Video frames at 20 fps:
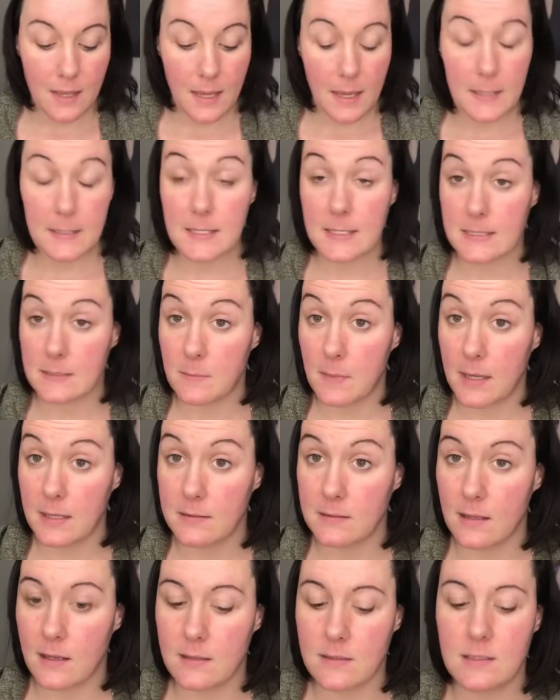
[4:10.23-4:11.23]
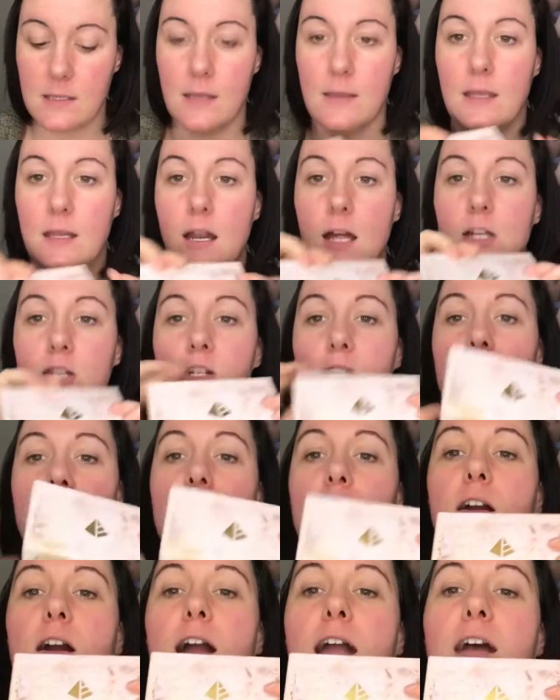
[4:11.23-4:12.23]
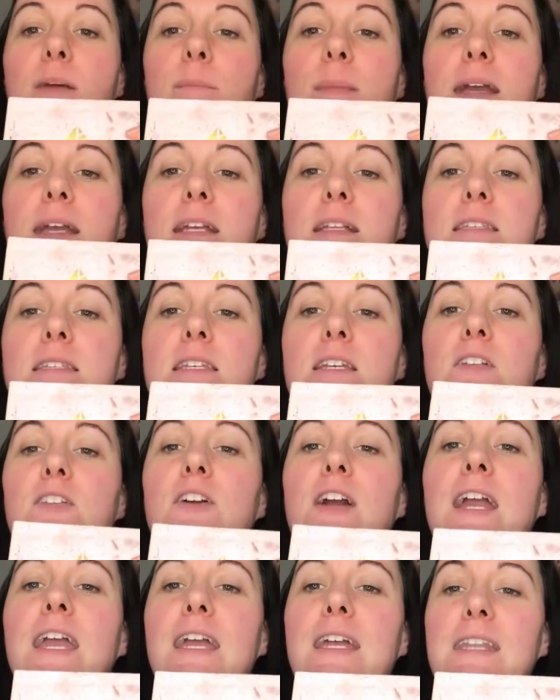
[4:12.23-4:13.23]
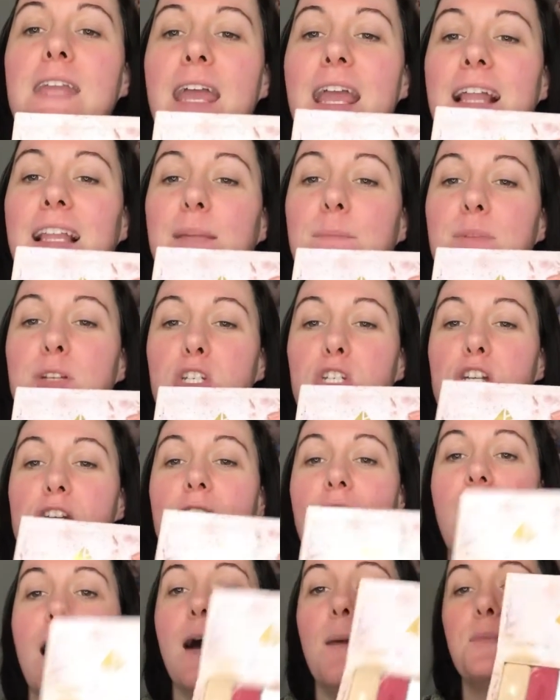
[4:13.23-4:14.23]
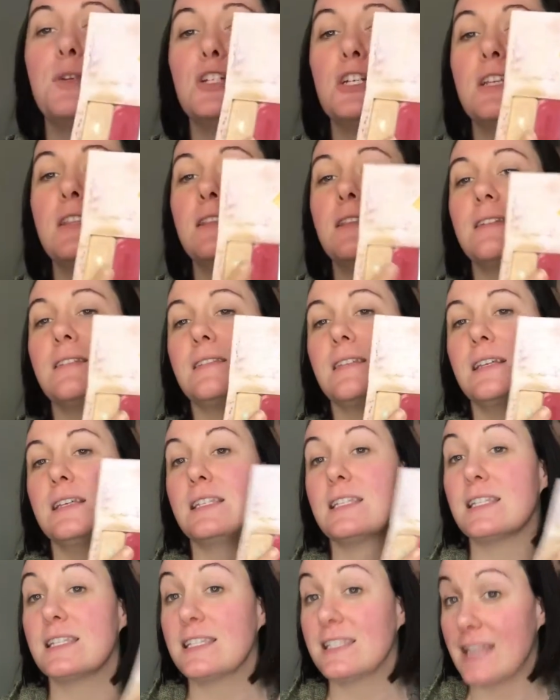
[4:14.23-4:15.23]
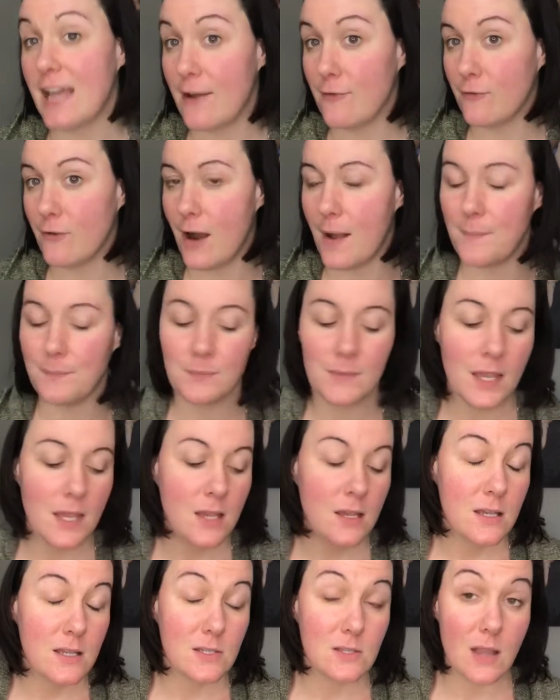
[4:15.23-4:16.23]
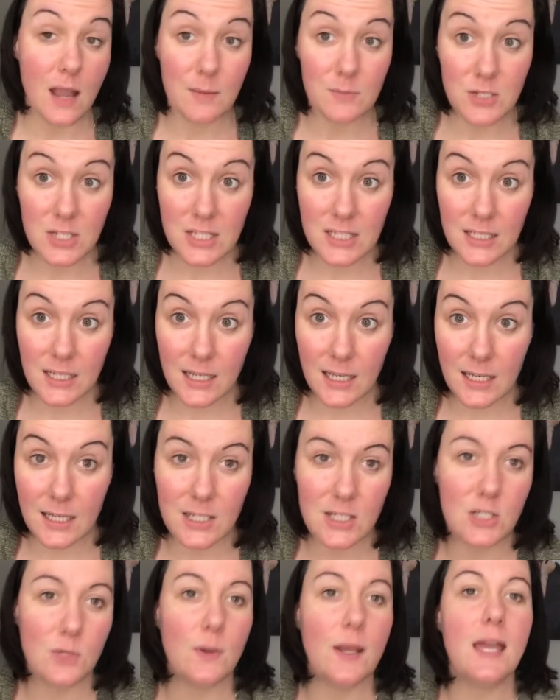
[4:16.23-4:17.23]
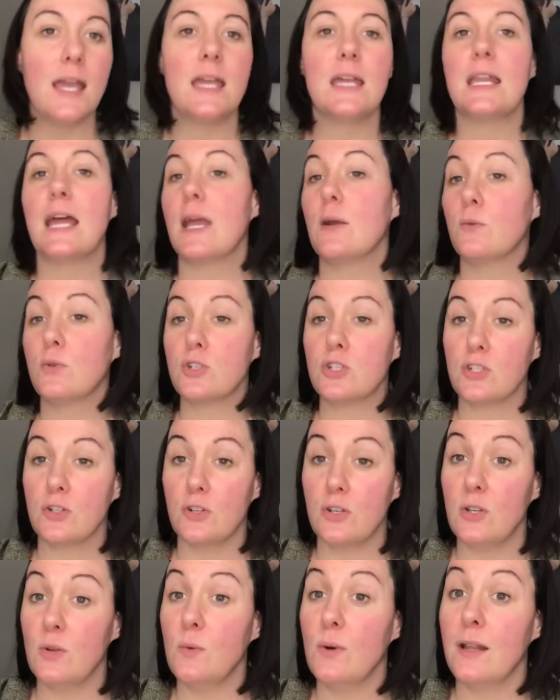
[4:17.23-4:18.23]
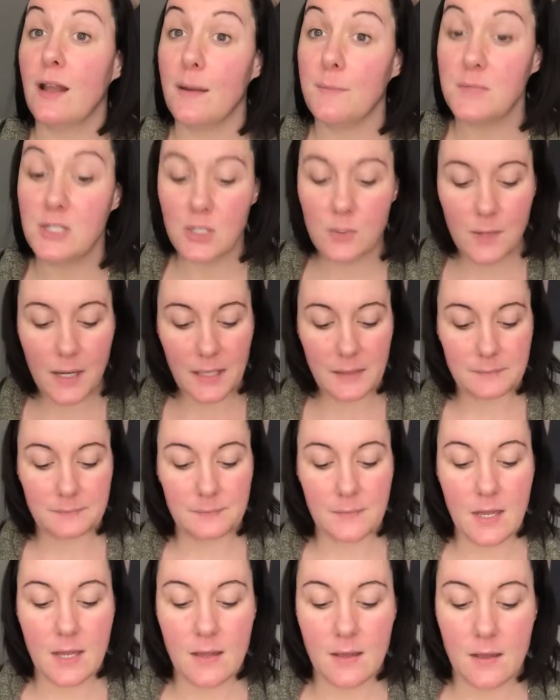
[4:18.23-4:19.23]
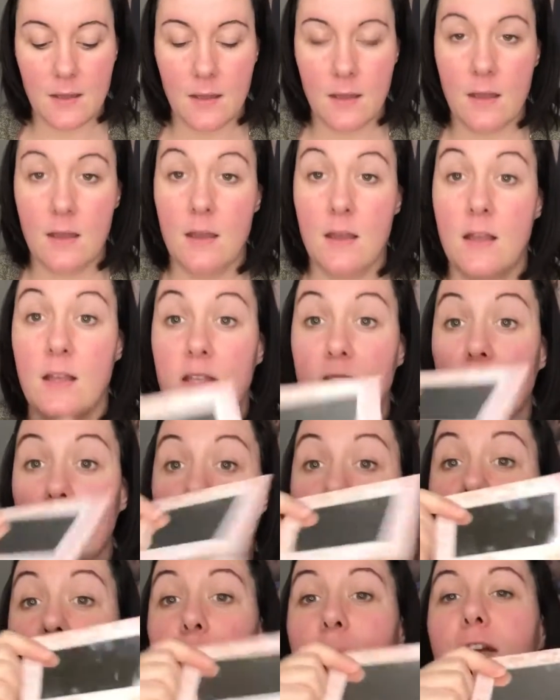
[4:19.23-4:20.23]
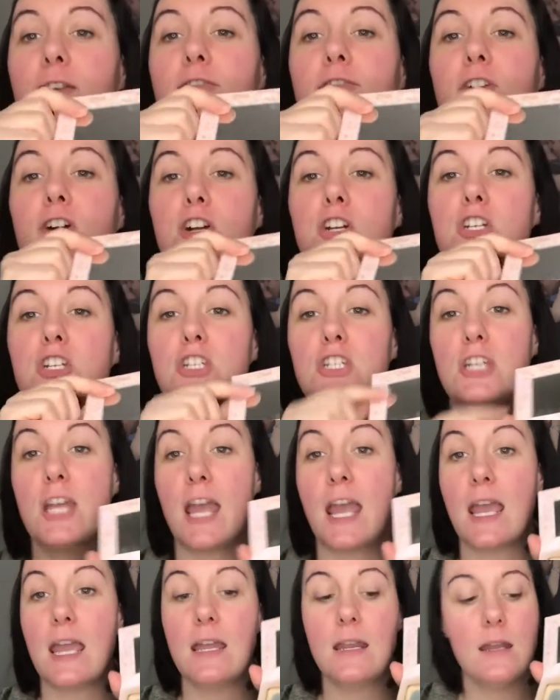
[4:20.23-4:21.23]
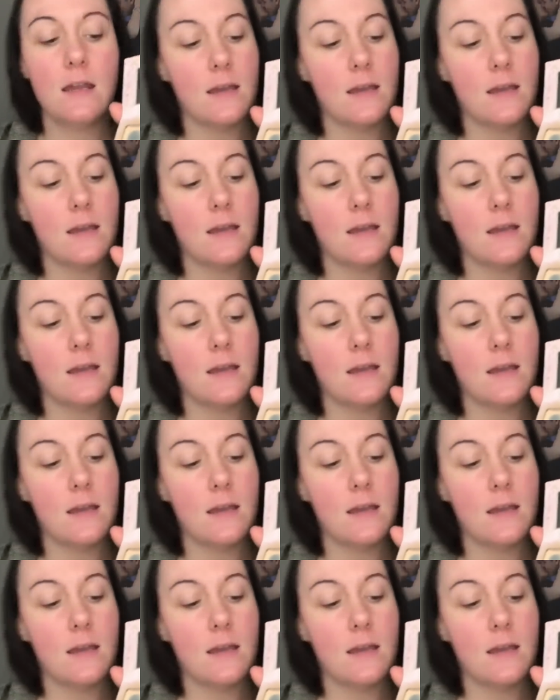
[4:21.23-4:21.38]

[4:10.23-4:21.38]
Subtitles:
Doesn't make sense. And then under here I have my concealer and a lip and cheek option. This is Saffron. So I'm just going to get into it and I will show you what I'm doing. So I'll take my first shade,